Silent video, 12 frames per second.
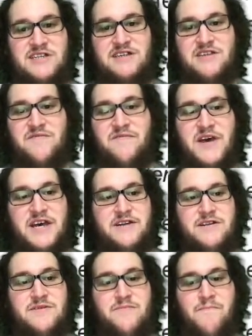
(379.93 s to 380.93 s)
the
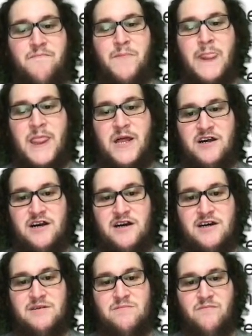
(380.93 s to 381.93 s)
Fed
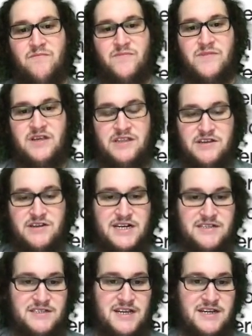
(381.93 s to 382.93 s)
in the
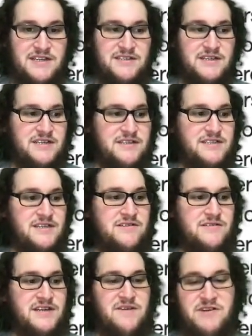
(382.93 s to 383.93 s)
United States like said,
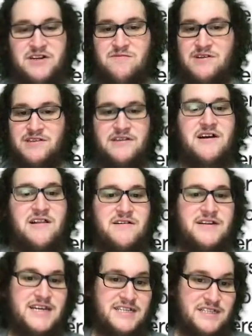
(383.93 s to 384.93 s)
okay, we don't want the dollar
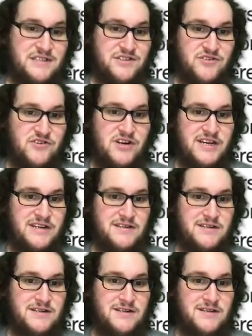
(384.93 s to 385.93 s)
to get
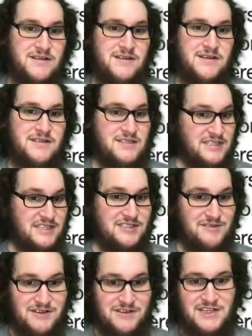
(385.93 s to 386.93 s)
destroyed. At least that's
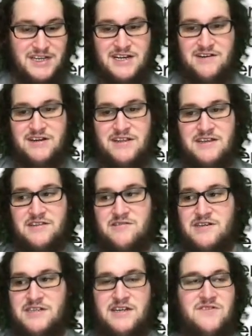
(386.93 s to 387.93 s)
what they're saying now, and I think they'll
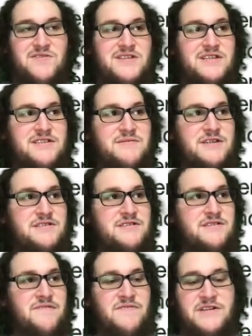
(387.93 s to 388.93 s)
continue with this, because
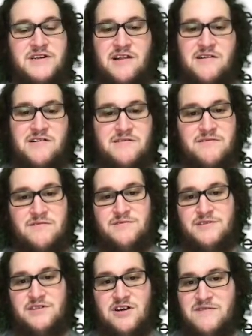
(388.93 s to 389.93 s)
if the dollar
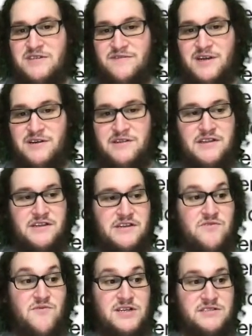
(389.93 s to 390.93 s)
loses all of its value, then the
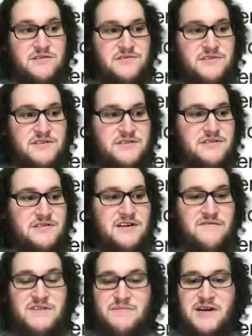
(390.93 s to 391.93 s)
U.S. loses
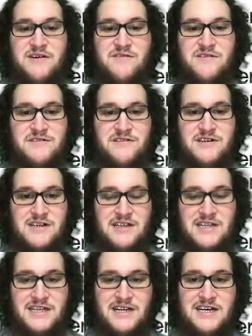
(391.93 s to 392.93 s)
all of its power. So they're not going to
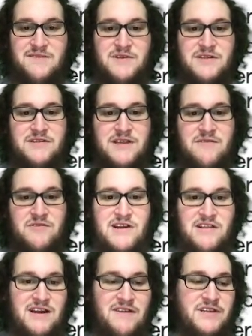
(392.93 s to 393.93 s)
let that happen. They would
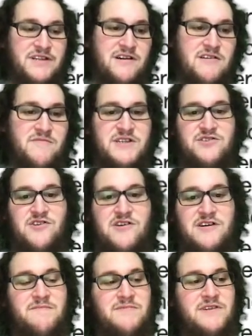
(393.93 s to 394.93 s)
rather have the dollar be
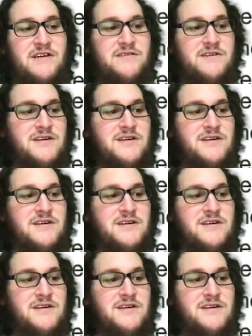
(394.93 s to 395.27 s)
strong, keep the